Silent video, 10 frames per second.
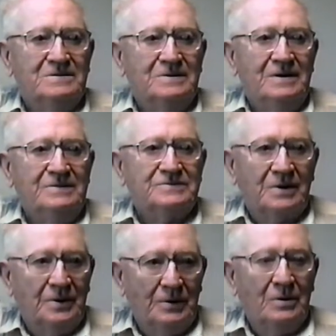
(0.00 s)
he's a
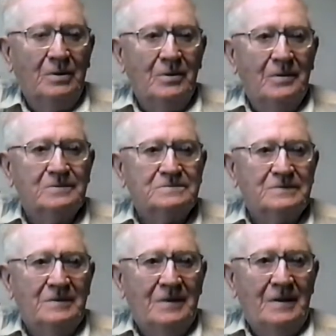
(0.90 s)
colonel,
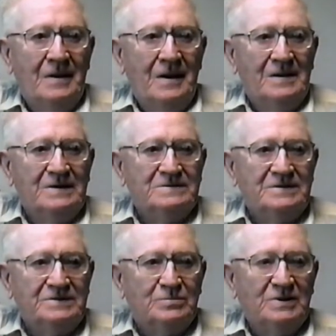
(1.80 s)
and
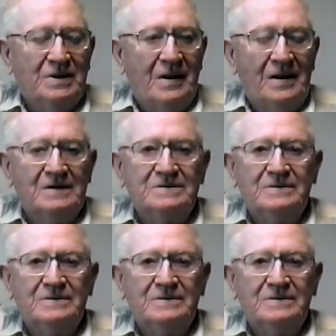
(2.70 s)
he's retired.